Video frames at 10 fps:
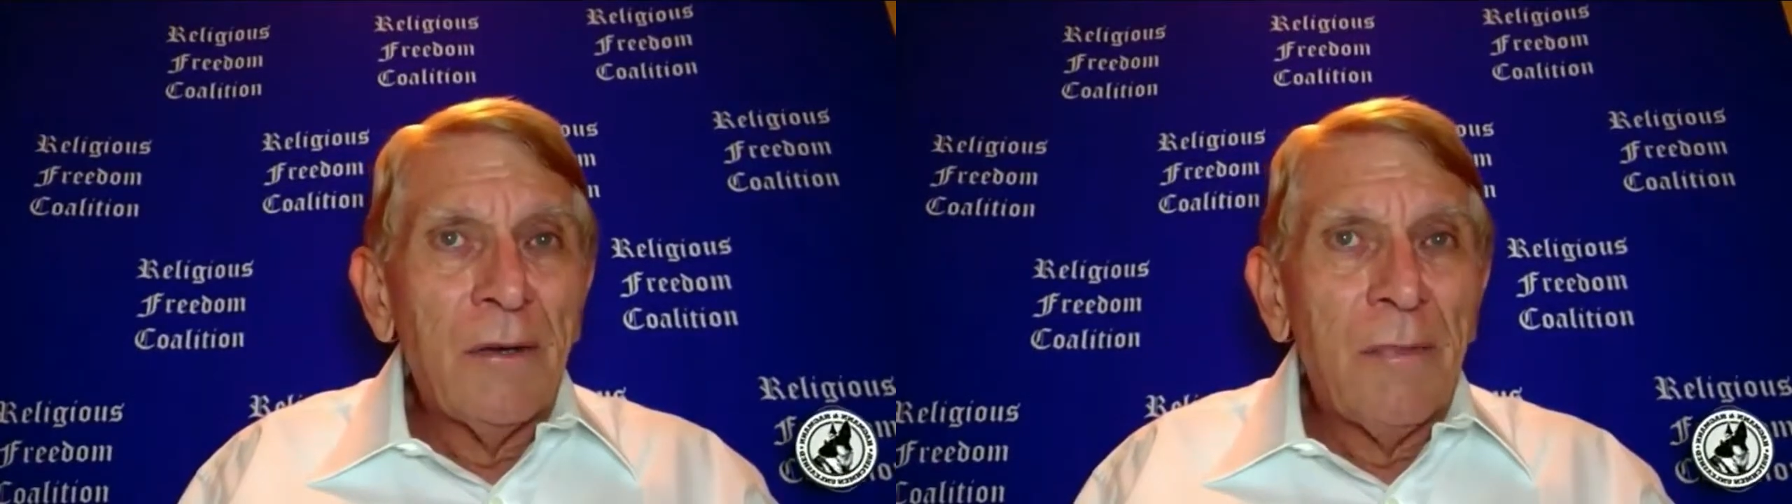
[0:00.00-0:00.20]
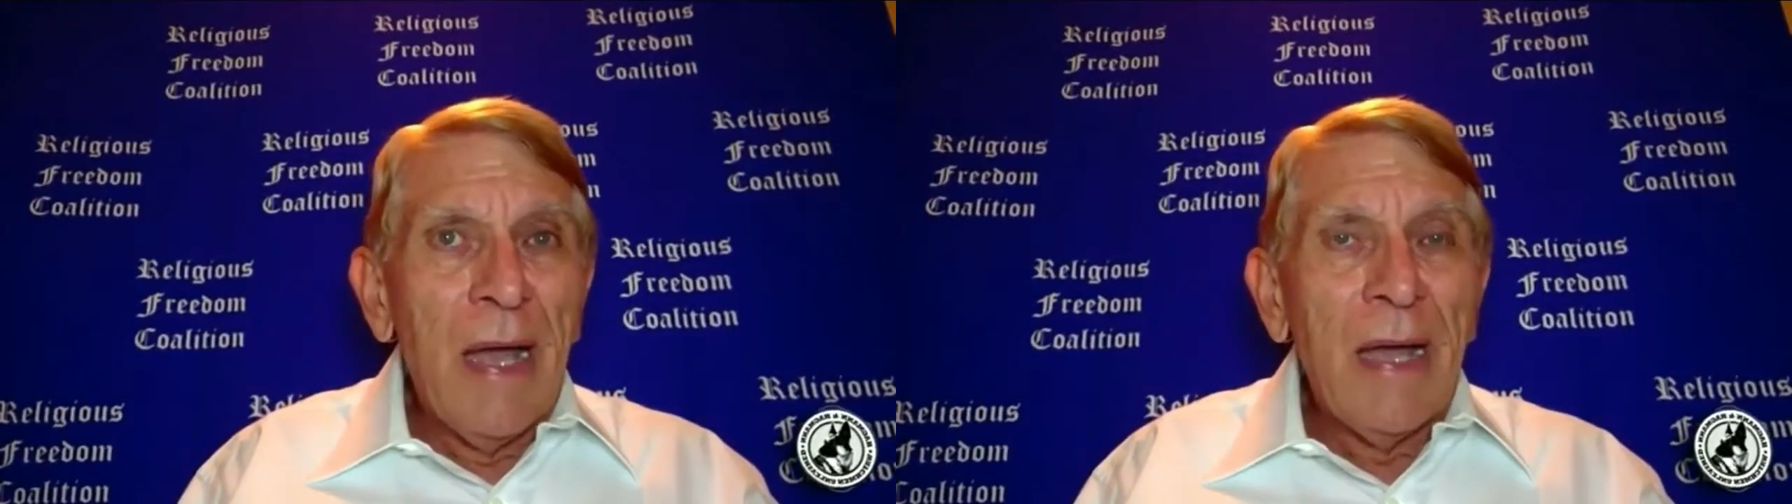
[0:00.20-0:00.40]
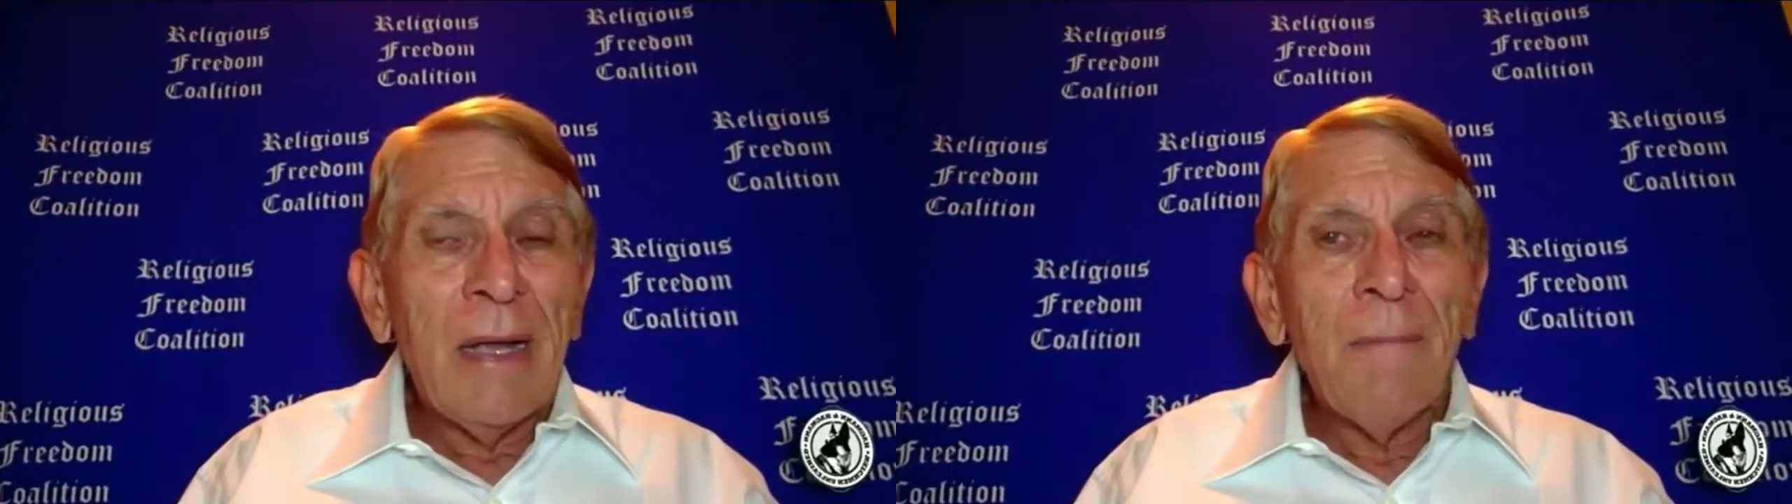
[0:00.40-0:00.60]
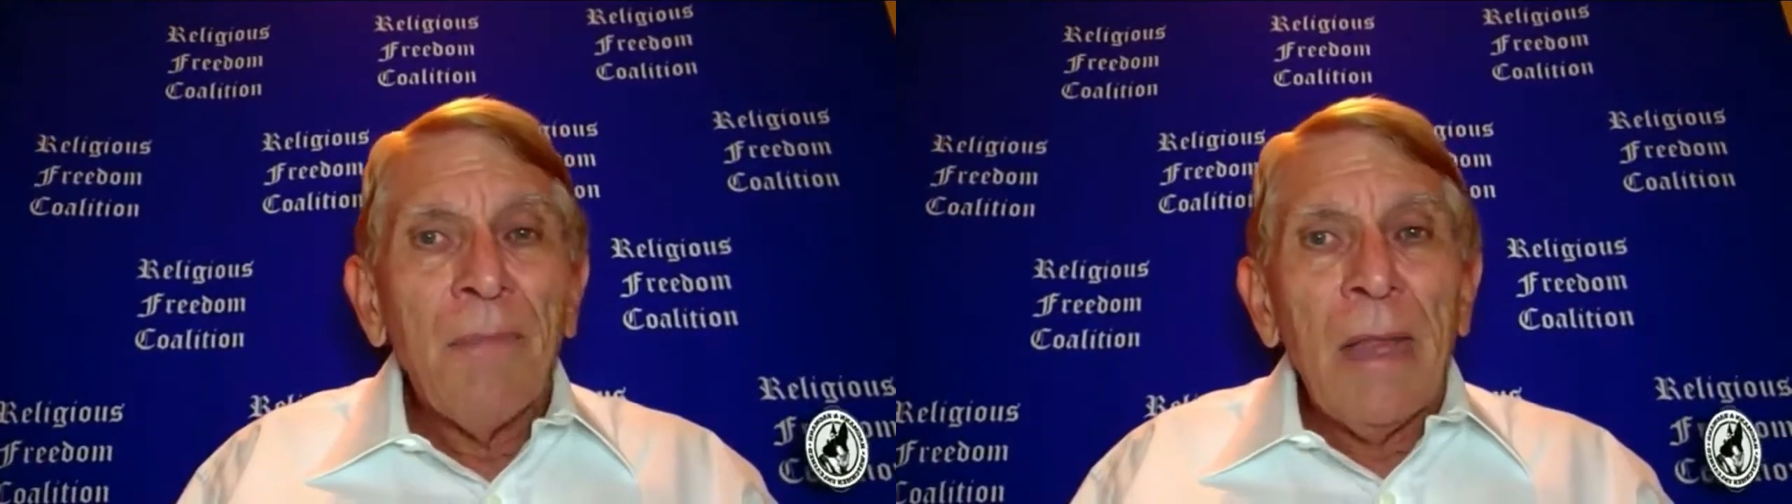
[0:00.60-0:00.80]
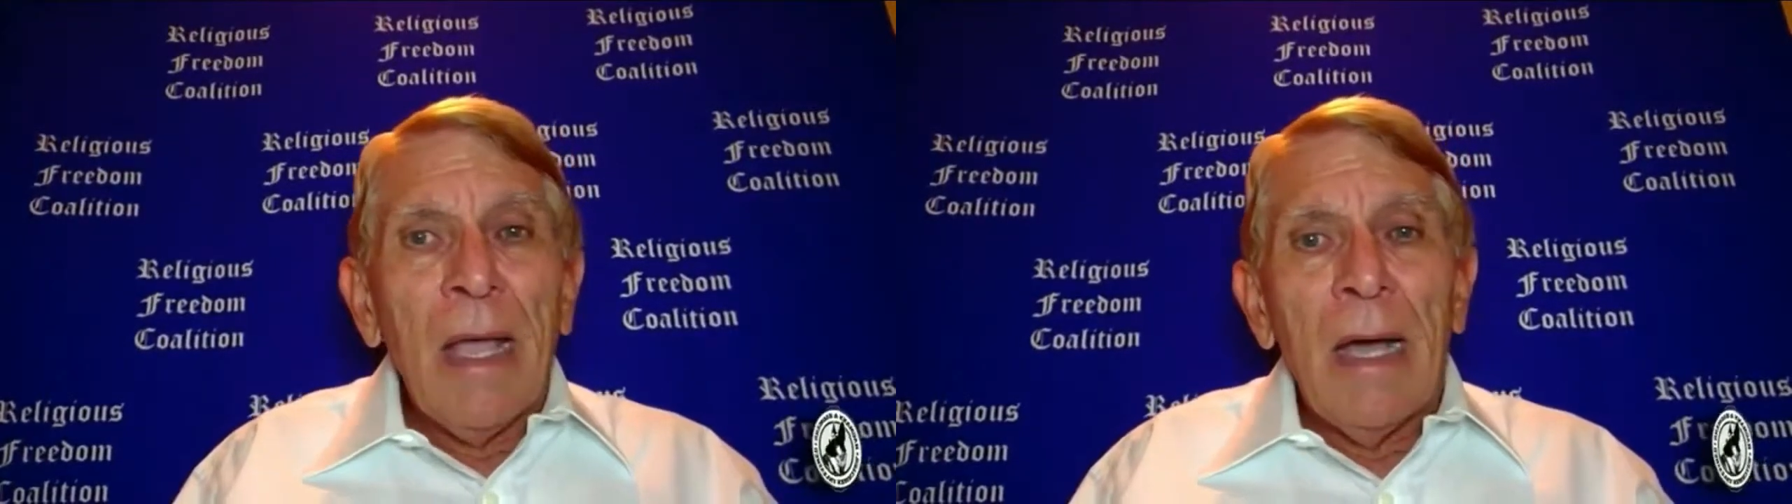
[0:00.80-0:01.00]
go back.
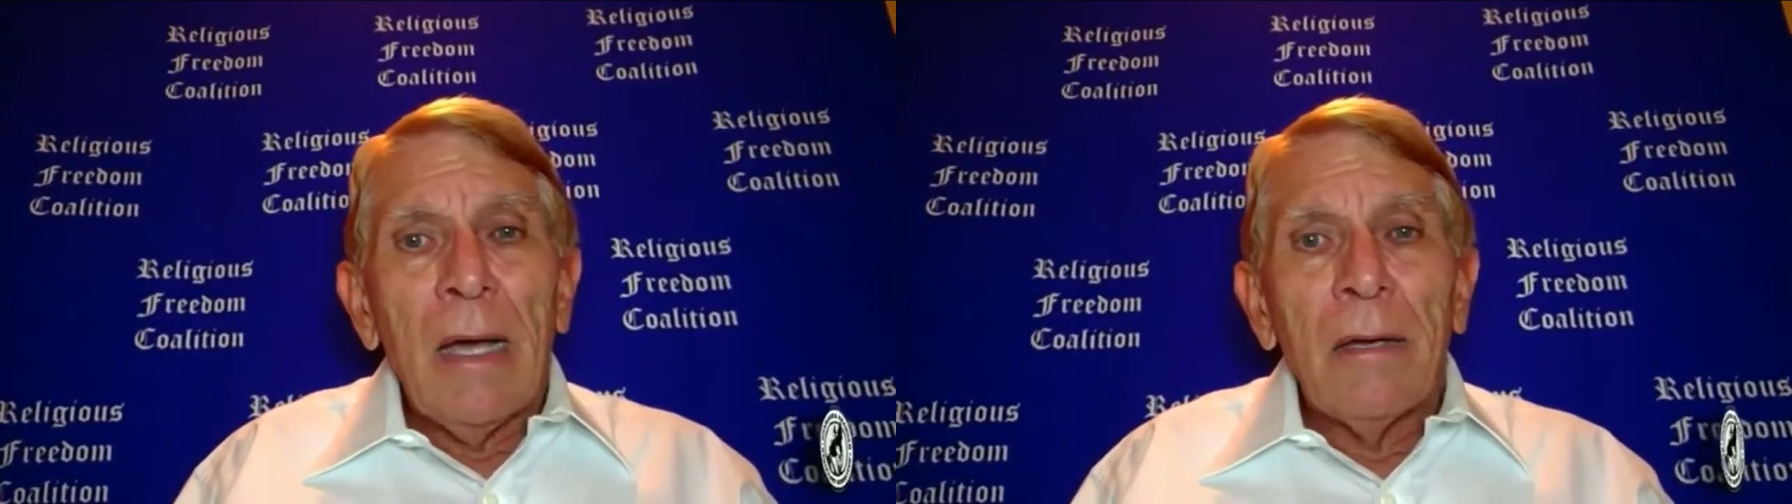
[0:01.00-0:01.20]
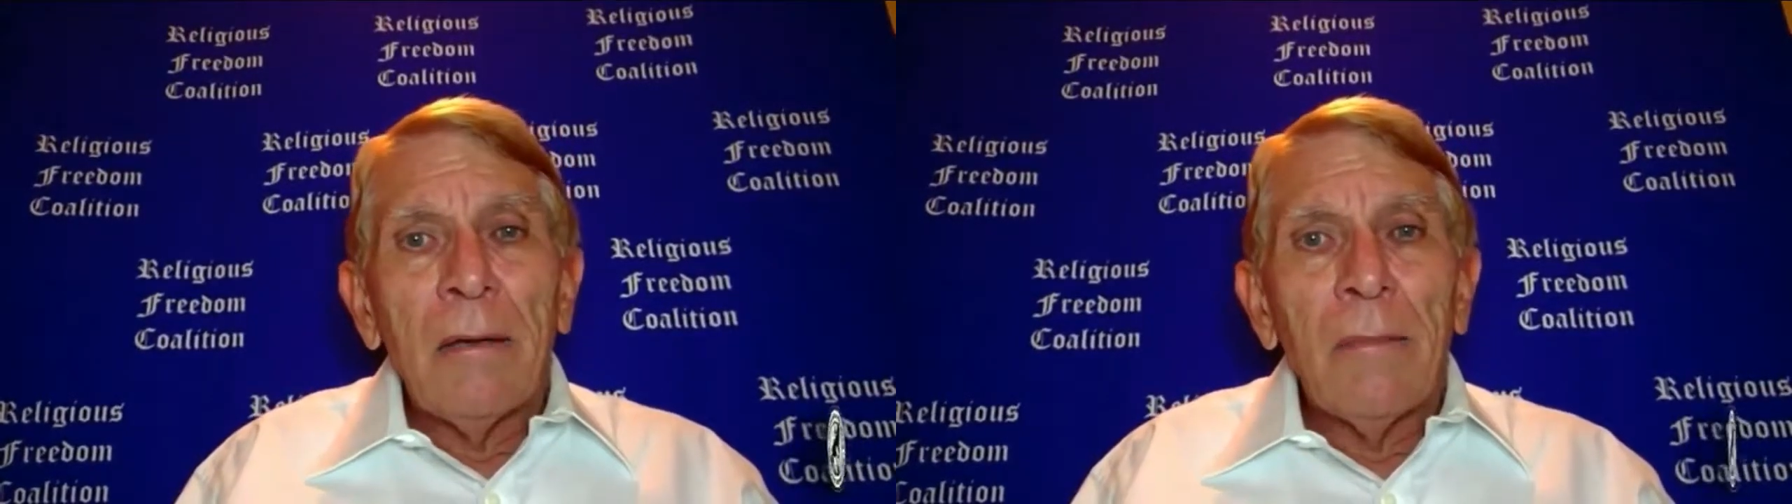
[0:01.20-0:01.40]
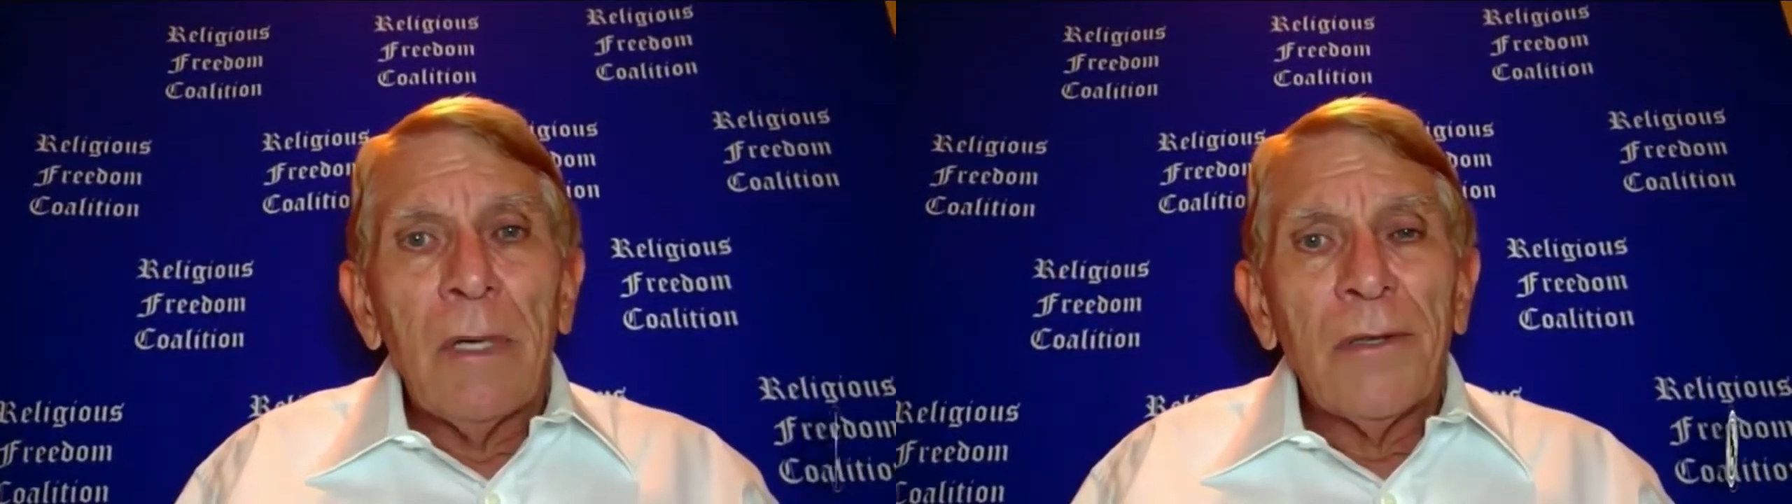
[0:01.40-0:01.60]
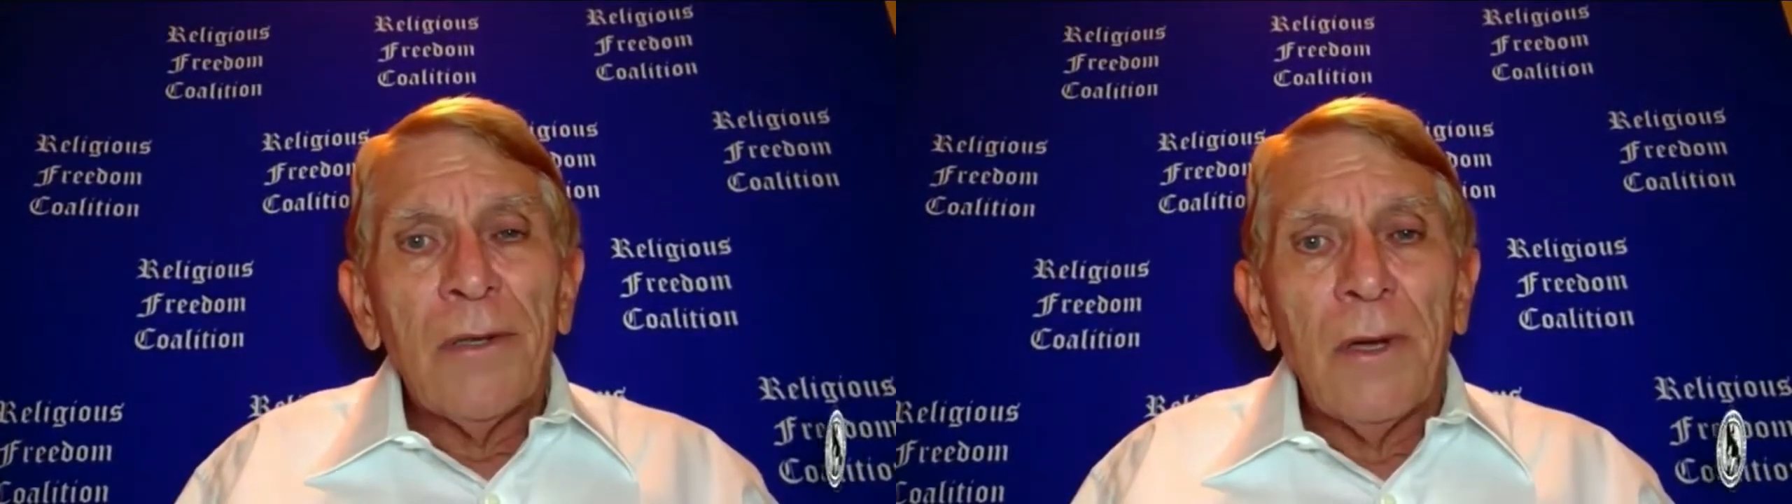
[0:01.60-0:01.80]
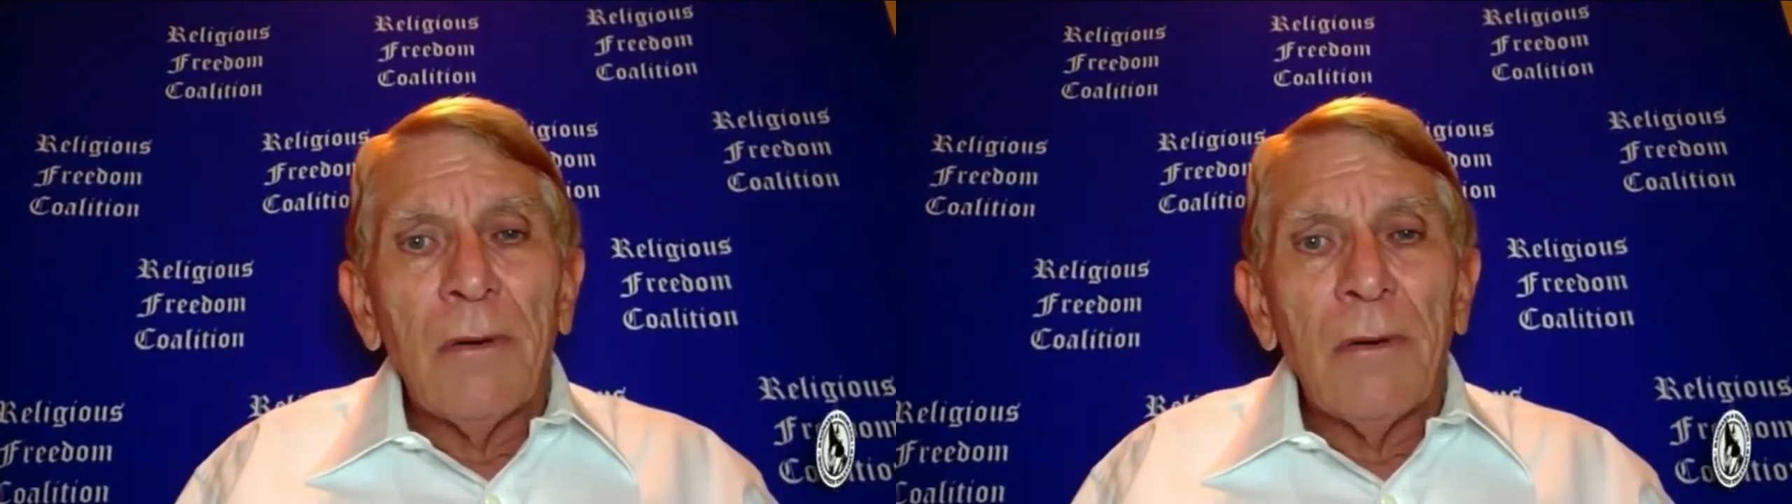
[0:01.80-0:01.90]
The